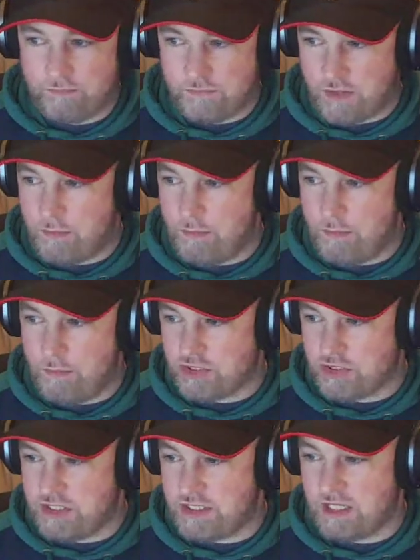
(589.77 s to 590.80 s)
emergency
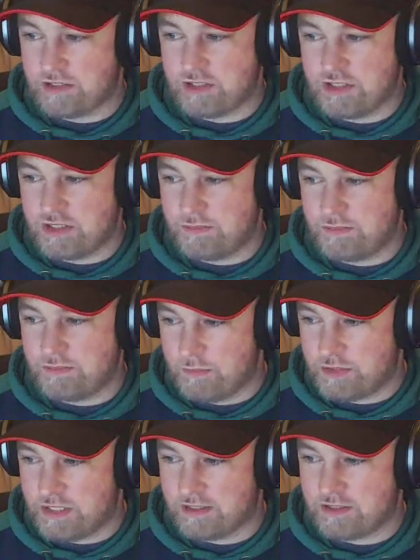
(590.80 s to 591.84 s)
shelters, bomb
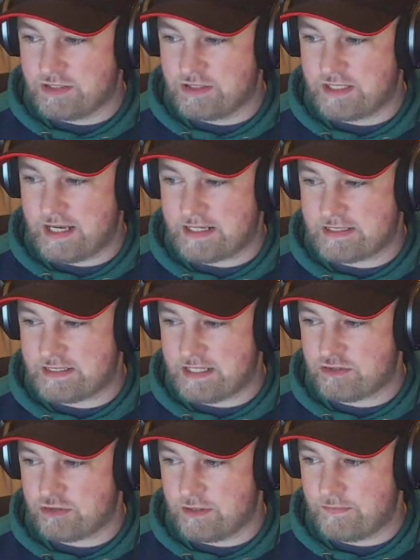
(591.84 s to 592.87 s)
shelters,
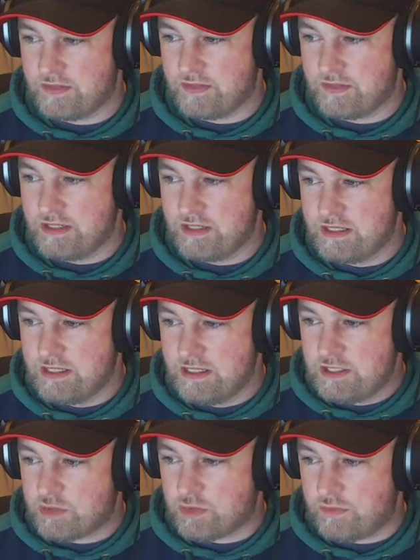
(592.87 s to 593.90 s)
etc. So
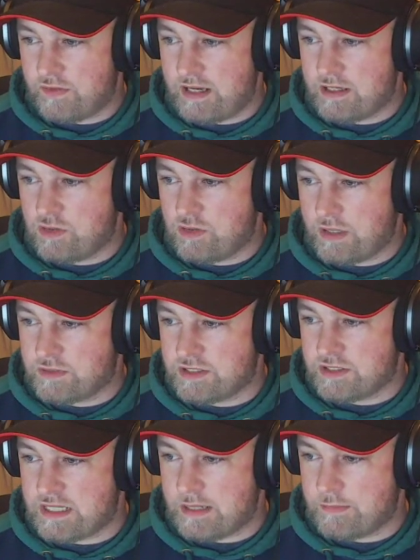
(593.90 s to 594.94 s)
if I go down to the
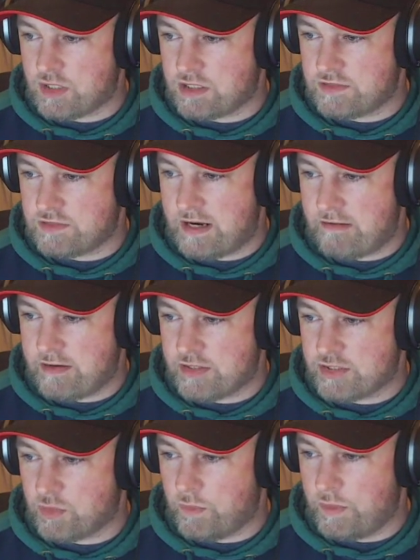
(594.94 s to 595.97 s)
same sort of area,
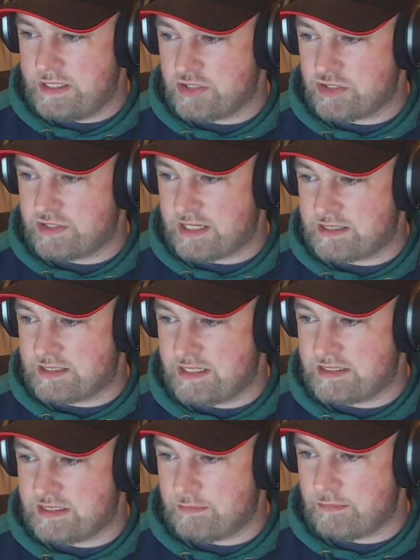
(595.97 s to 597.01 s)
so we just
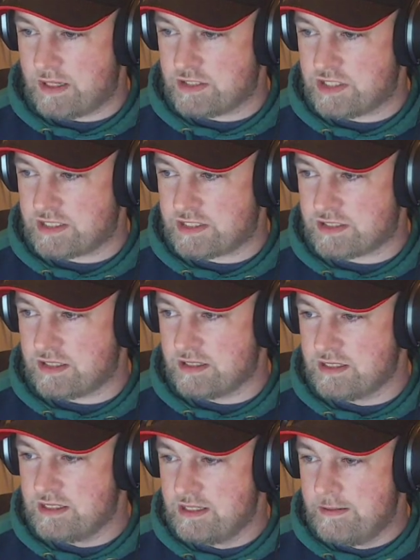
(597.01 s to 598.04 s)
detonated in Manchester,
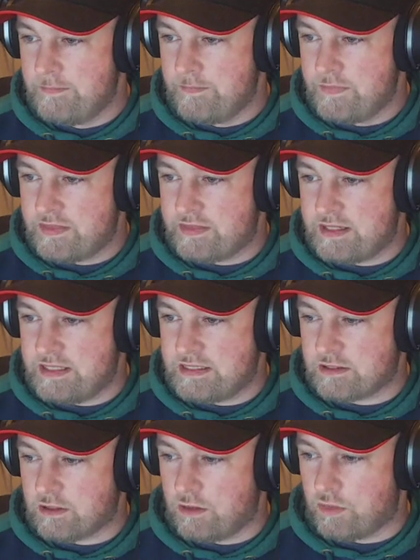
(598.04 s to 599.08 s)
these are
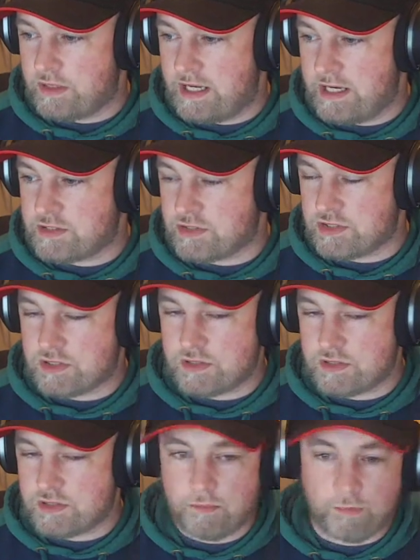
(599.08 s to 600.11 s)
the locations,
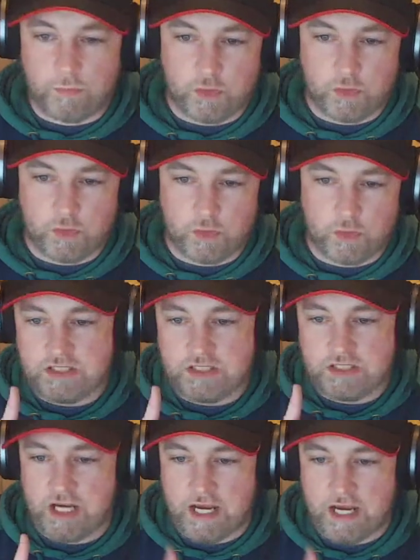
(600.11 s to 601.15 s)
but you need to
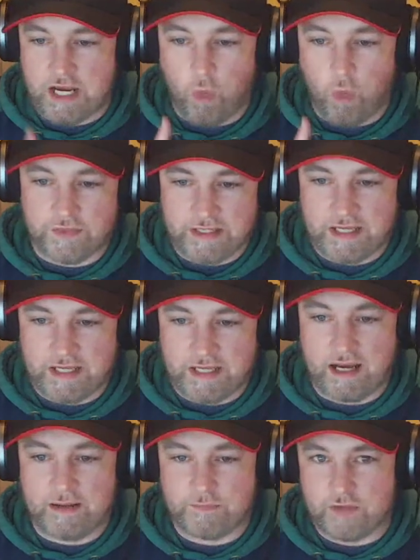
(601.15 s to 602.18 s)
check what they
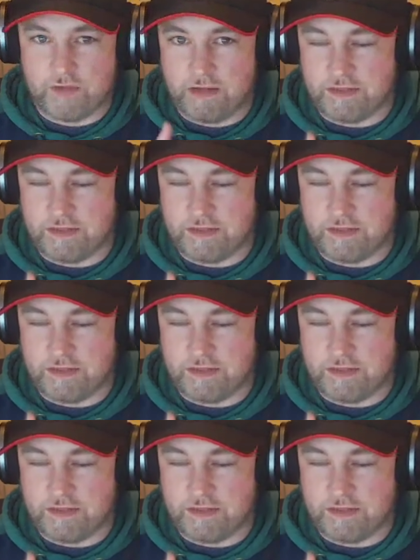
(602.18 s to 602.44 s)
are and the